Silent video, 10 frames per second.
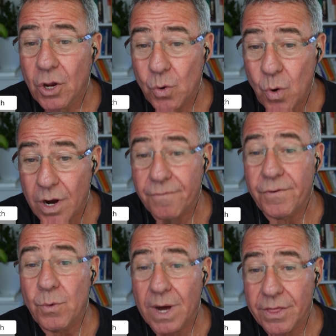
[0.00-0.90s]
quite a
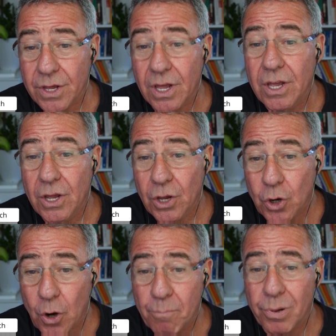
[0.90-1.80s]
few other
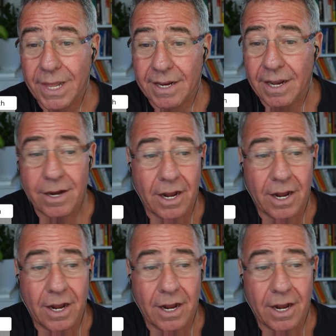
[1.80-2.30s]
complexes,